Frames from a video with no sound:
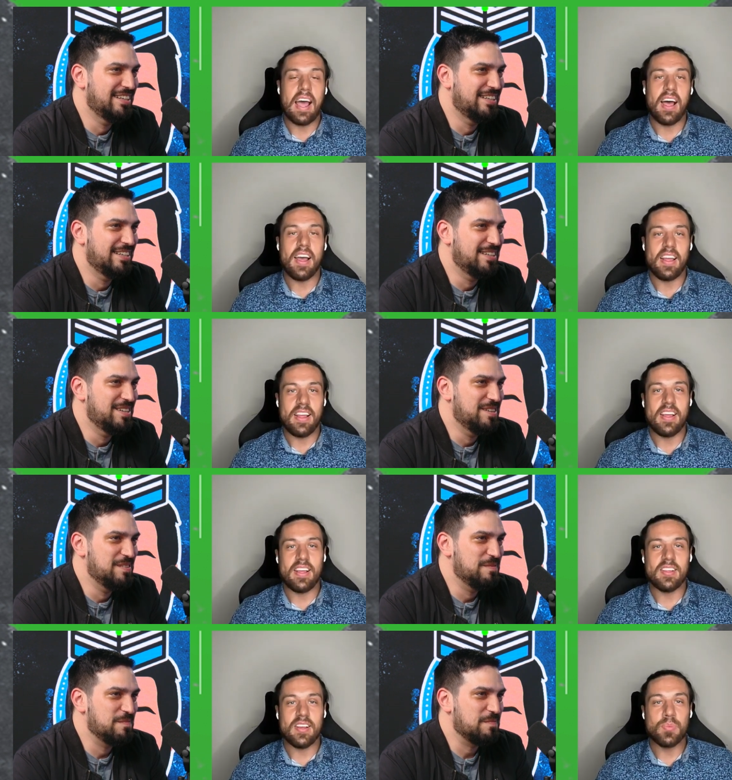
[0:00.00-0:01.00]
Speaker 1: Uh,
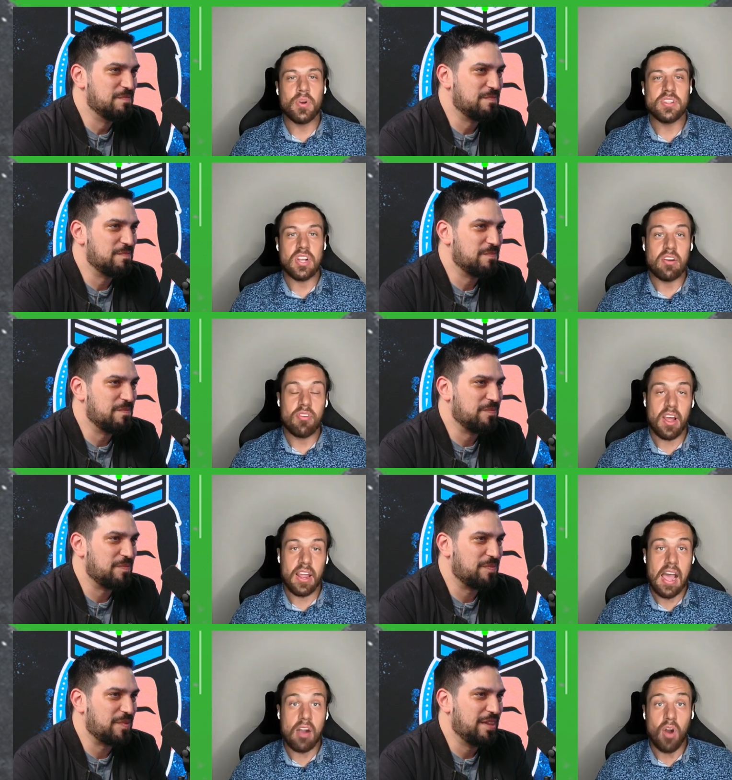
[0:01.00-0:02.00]
it, it's pretty
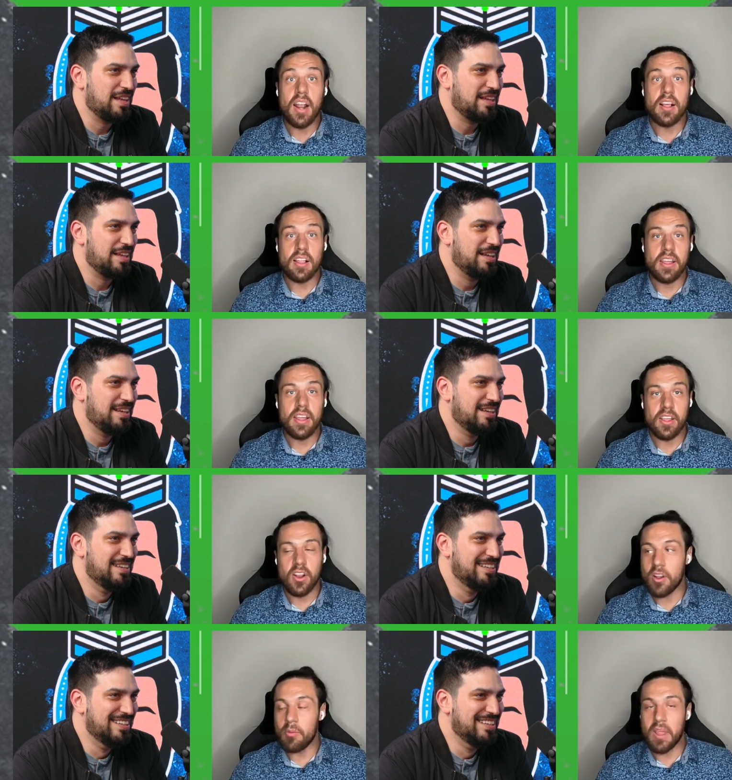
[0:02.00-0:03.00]
terrifying. Ironically,
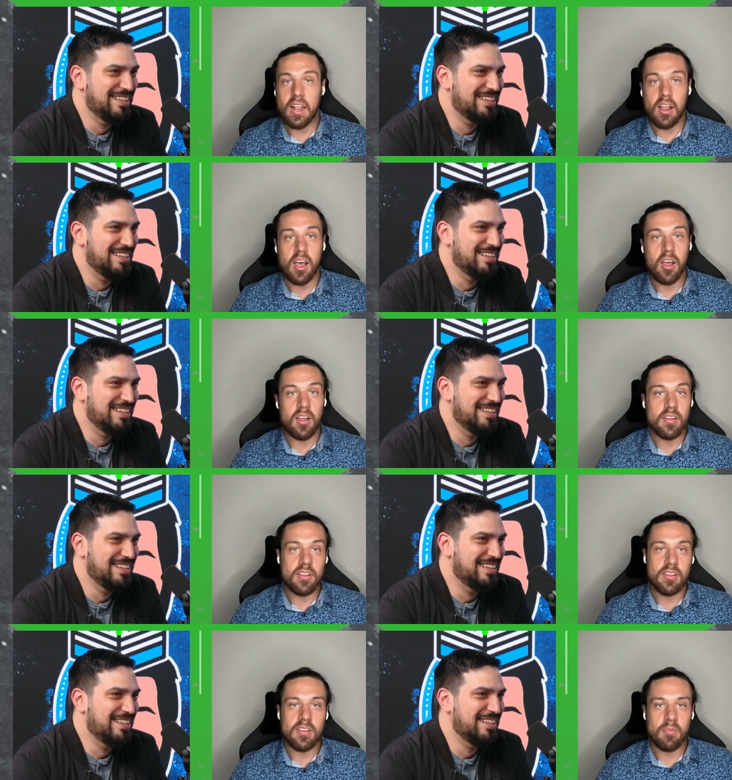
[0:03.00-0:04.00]
you know what I mean. Uh,
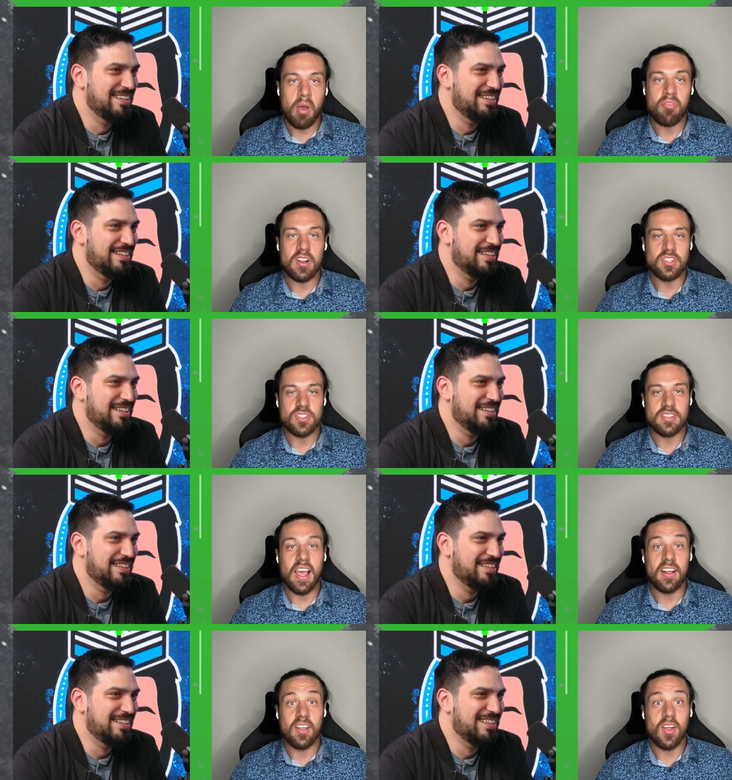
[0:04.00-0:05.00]
my finisher is
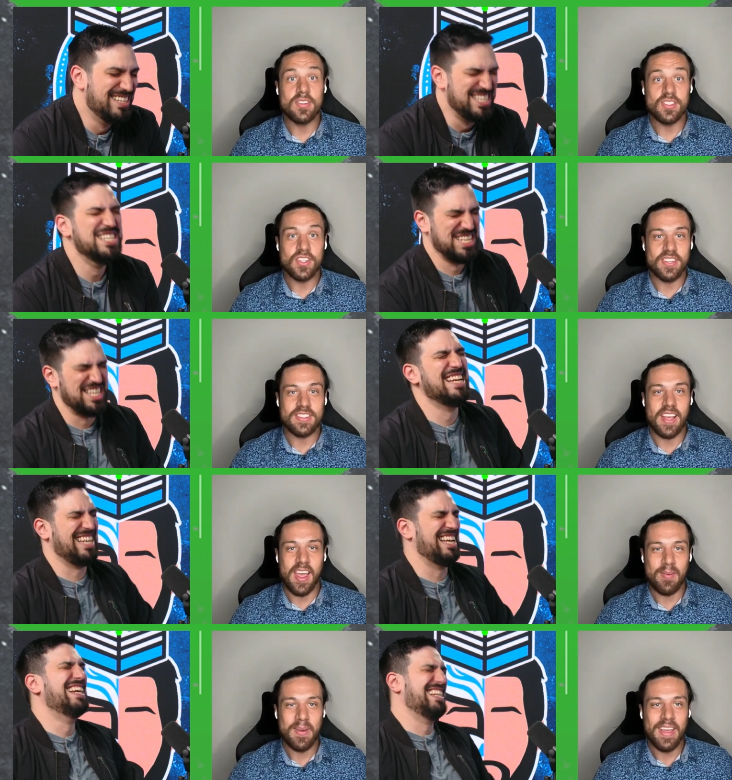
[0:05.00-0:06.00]
kind of close to the
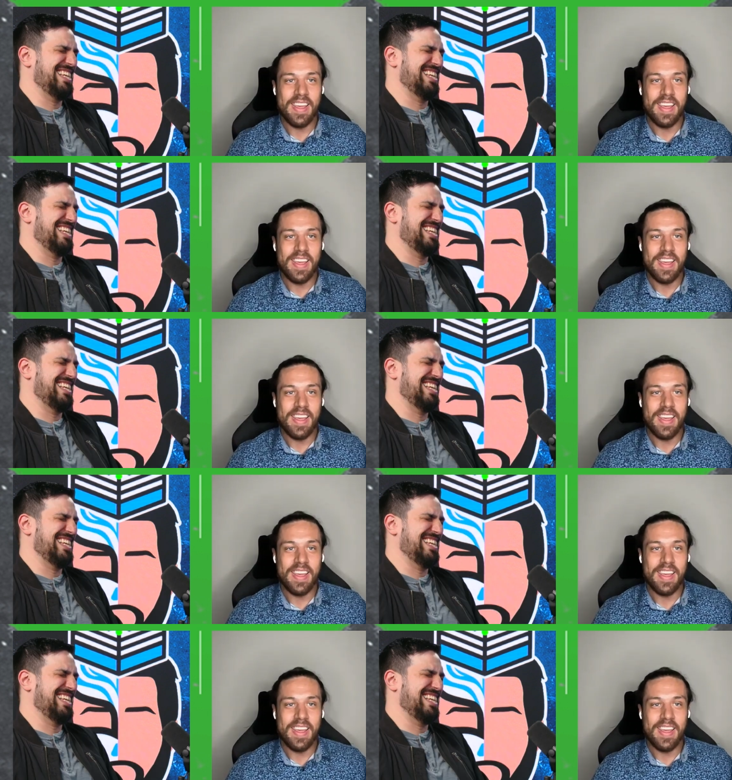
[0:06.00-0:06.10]
same.